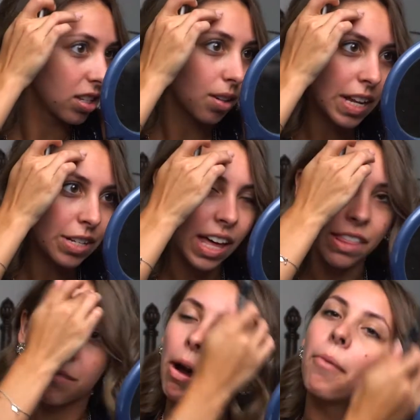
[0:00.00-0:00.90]
So I do
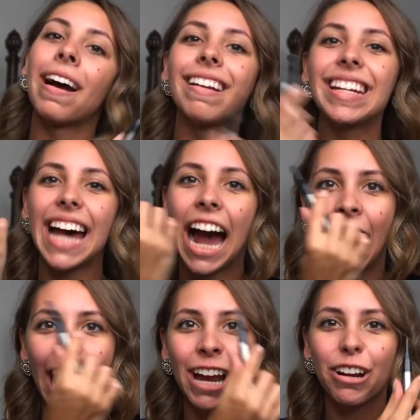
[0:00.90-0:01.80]
that throughout my
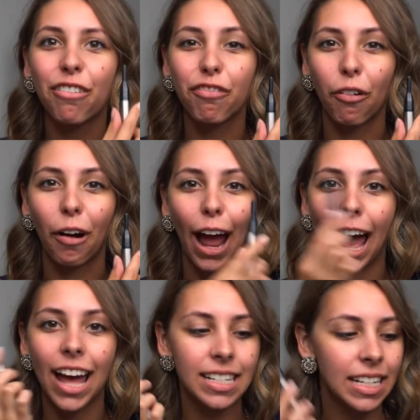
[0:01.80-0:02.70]
entire
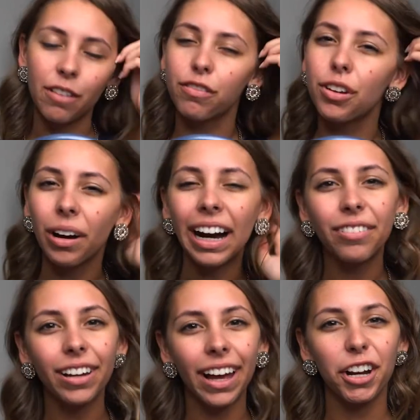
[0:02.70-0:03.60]
forehead. If you don't
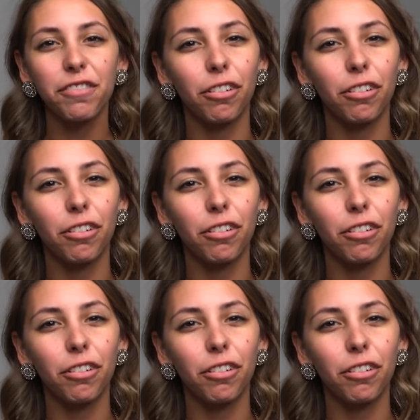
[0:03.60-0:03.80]
have a hairy